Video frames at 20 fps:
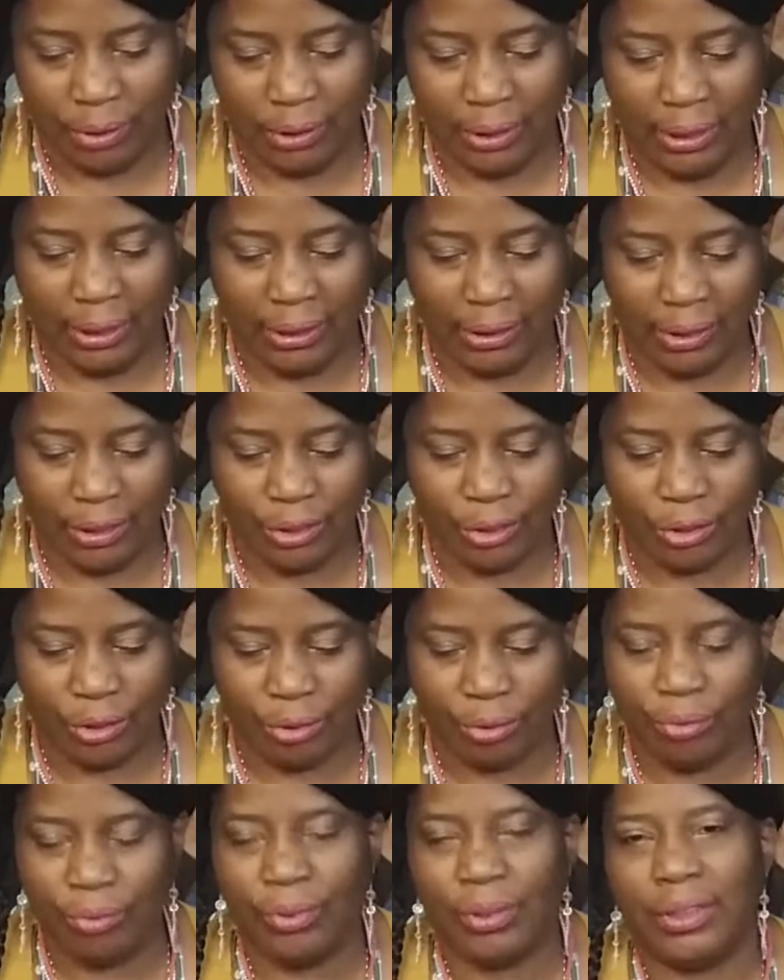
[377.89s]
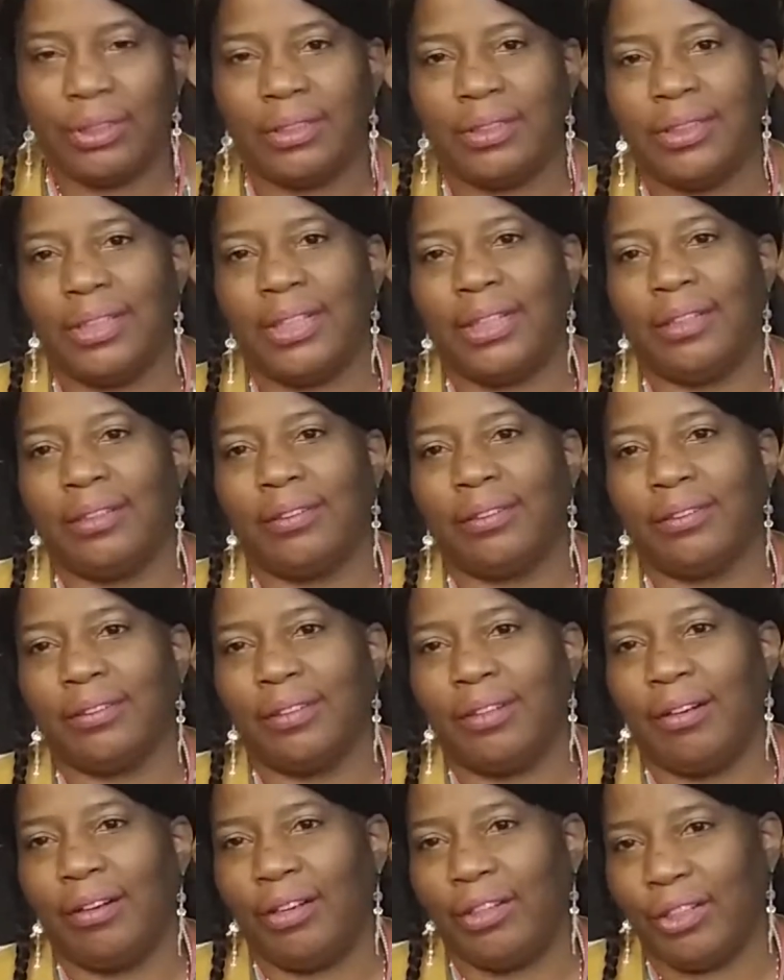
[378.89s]
Linglessou is like
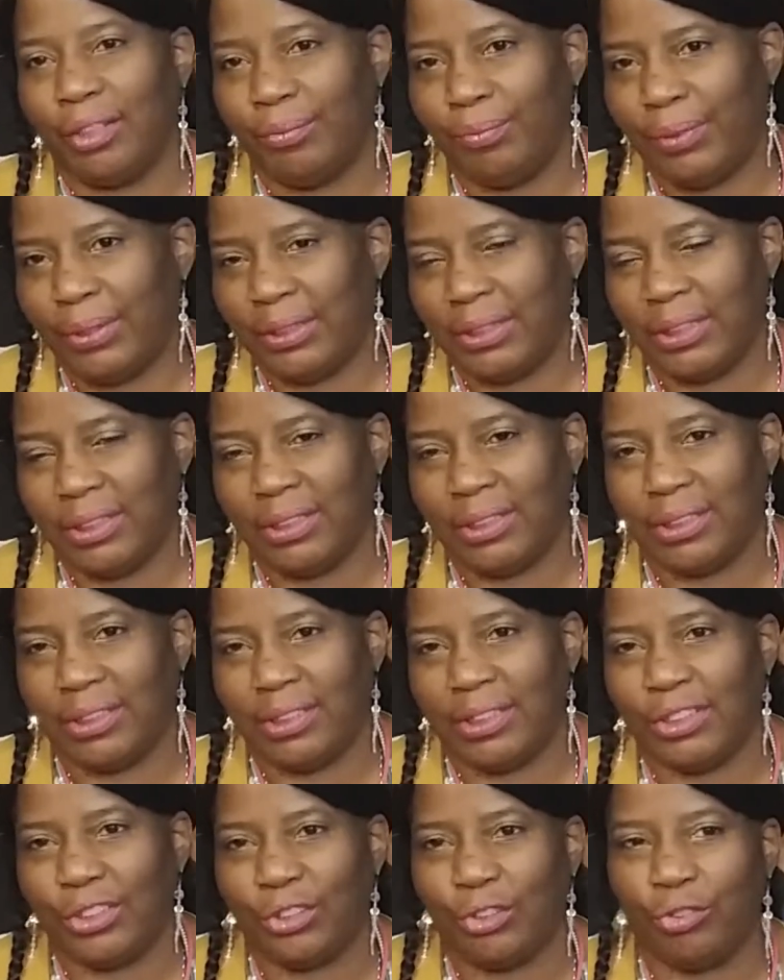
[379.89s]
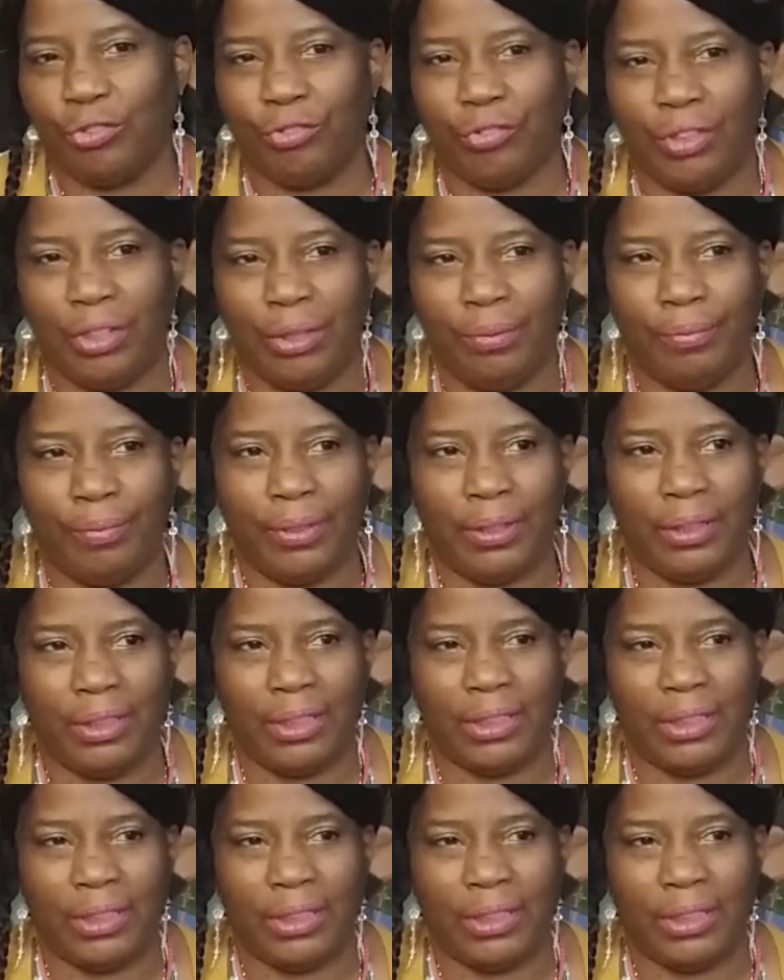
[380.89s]
arguments. It's disagreement.